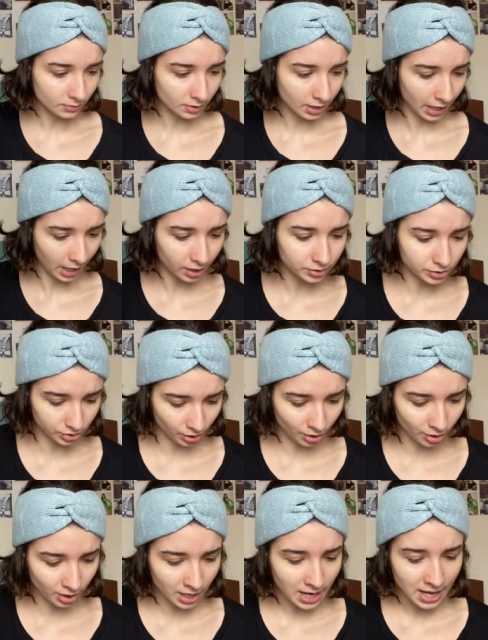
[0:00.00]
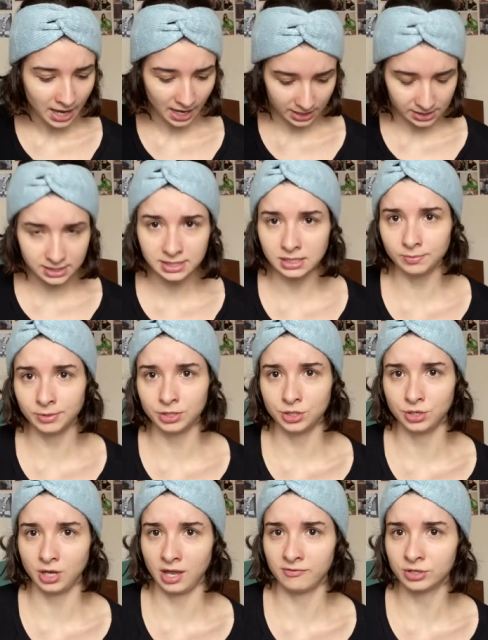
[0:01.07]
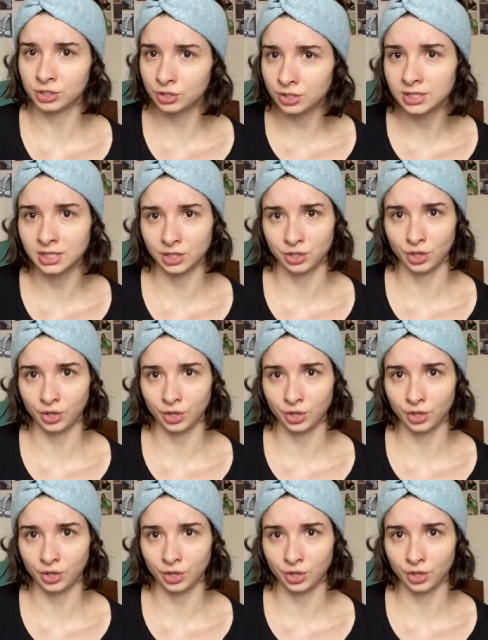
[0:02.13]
our song, and this is the bitch who gave us Should Have Said No,